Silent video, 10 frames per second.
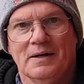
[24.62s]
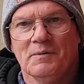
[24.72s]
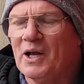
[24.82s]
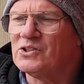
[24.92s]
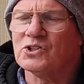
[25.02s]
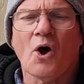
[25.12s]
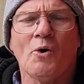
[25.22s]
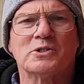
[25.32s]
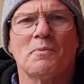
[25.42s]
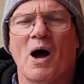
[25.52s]
Because it's
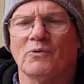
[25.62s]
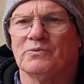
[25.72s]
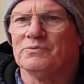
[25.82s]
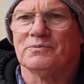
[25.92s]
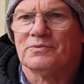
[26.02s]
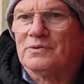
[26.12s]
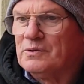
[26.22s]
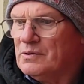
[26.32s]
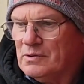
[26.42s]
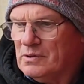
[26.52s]
always about
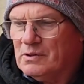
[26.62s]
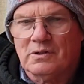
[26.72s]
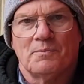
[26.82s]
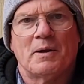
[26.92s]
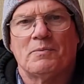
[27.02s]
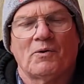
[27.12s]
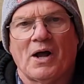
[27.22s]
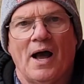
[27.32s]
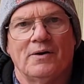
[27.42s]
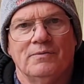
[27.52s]
the people of
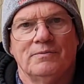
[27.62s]
God.